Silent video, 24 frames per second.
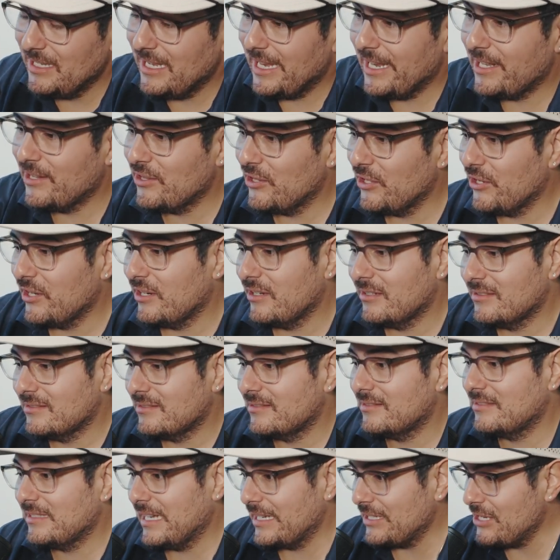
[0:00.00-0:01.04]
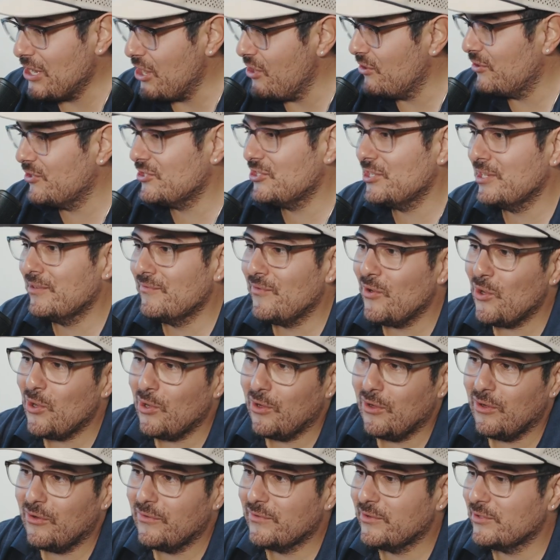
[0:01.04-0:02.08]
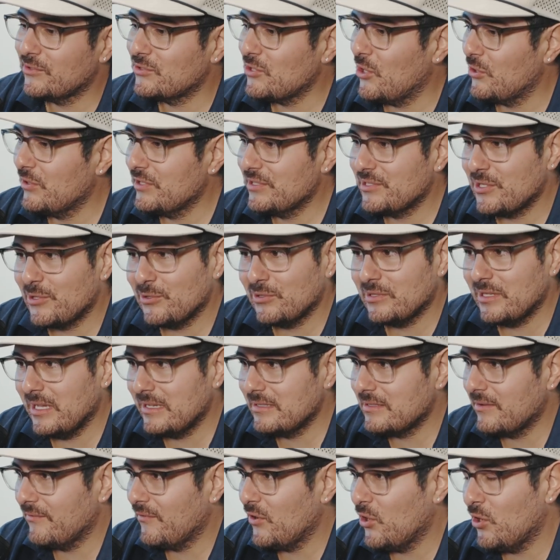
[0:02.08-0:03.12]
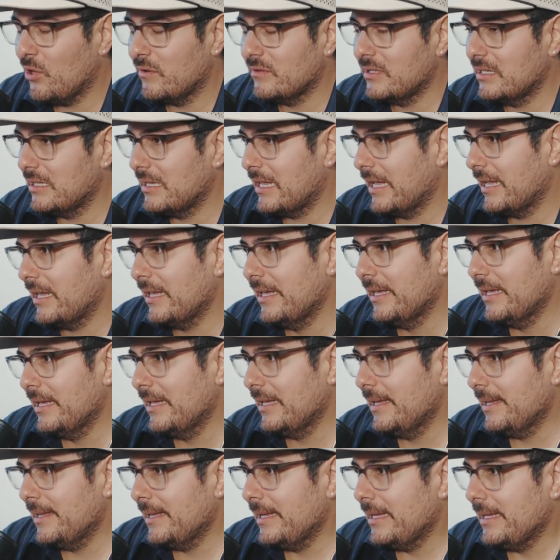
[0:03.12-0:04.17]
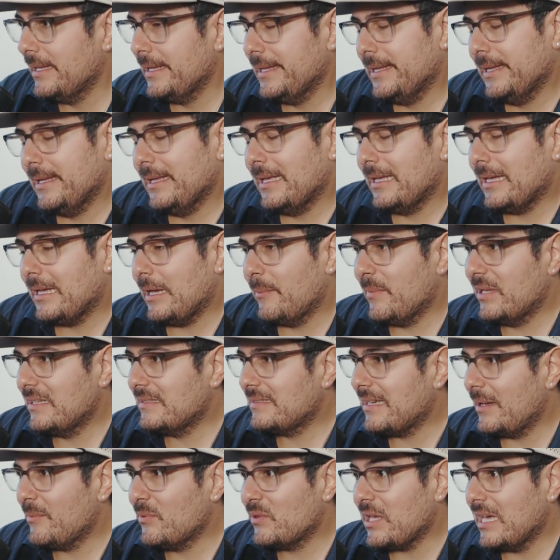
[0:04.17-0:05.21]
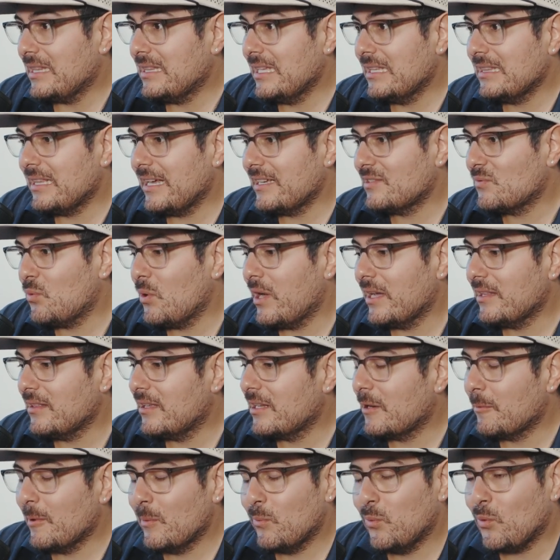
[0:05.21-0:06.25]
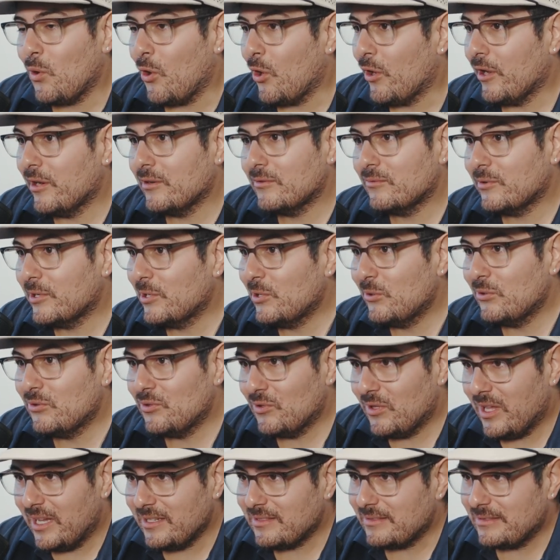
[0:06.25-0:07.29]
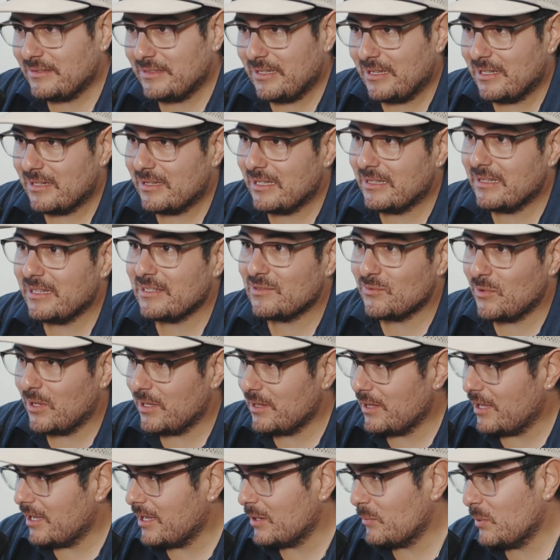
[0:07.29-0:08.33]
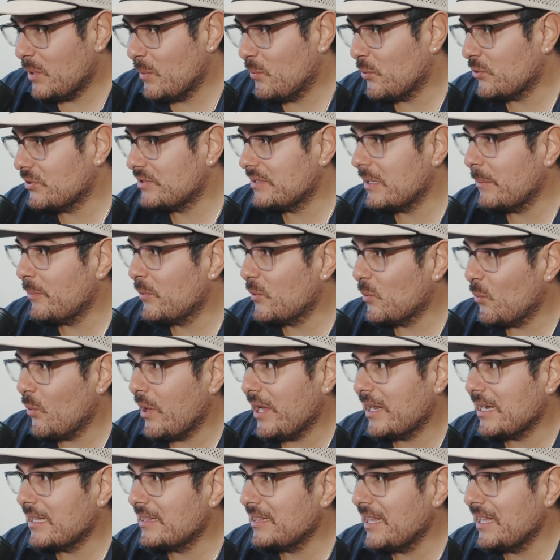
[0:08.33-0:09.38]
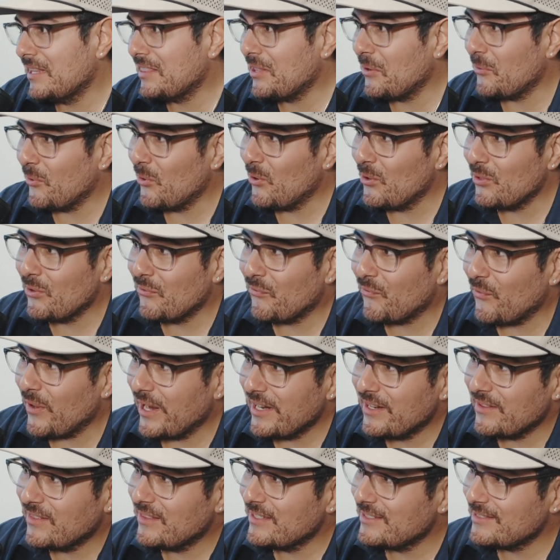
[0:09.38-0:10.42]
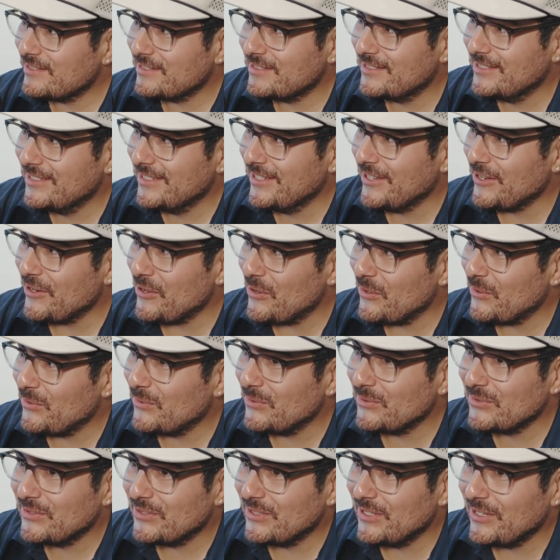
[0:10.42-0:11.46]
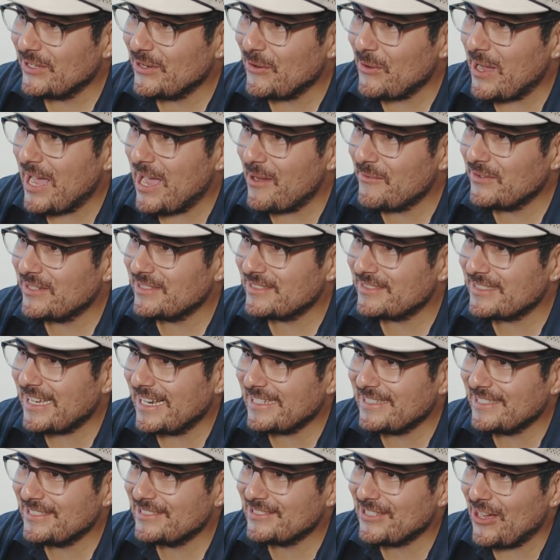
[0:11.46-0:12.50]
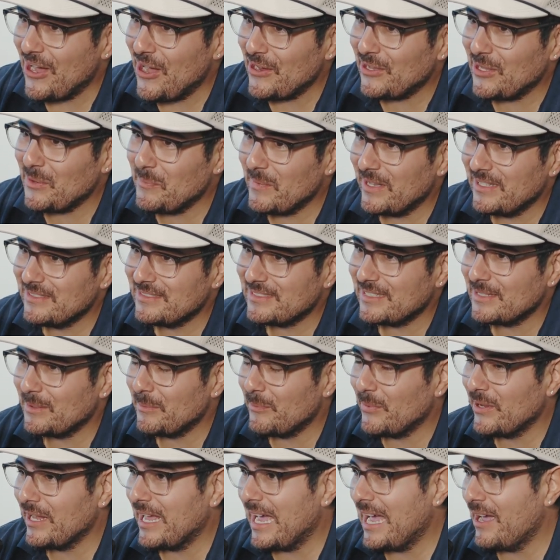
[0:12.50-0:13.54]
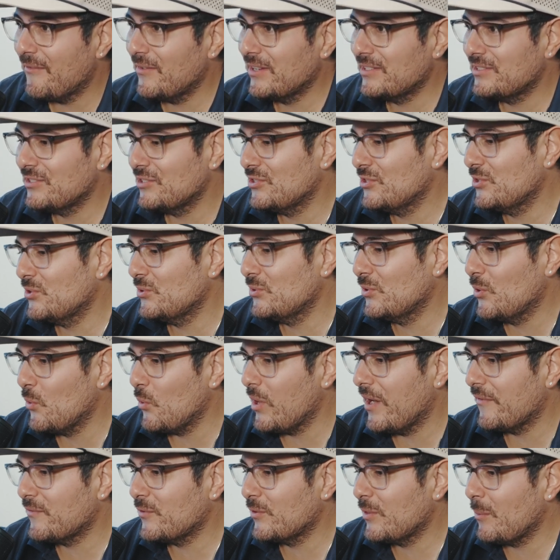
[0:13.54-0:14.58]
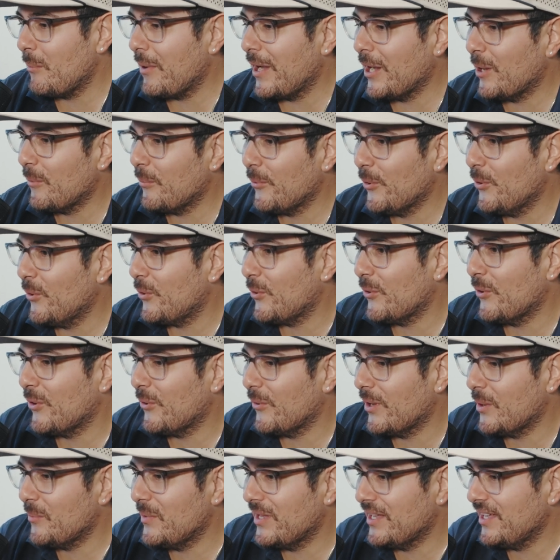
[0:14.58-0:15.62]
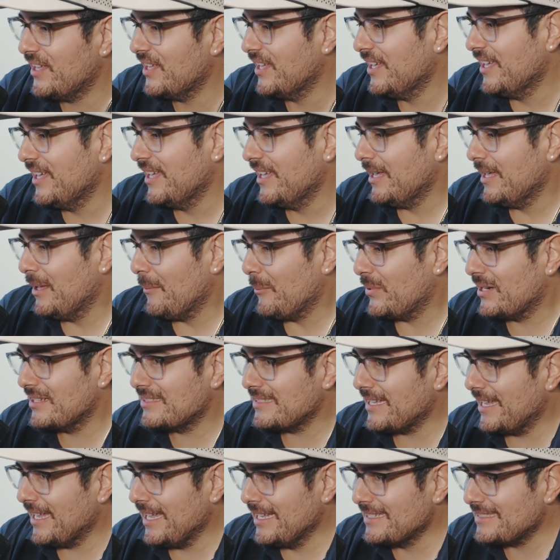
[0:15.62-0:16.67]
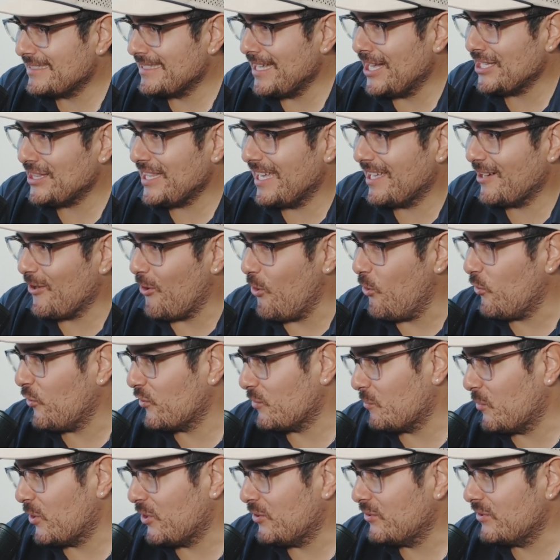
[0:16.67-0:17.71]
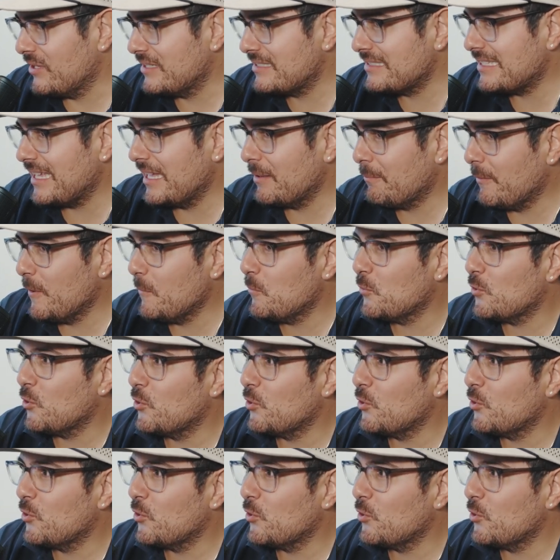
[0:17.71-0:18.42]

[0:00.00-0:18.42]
and there's technology involved, there's all these other things involved and like I mean, I think that's why a lot of people aren't renewing their license. I think that's why a lot of people are stepping away, and I think they were all afraid of this, having to sign these documents and having to go after the buyer broker agreement. But it's like it's not that hard, bro. It's like people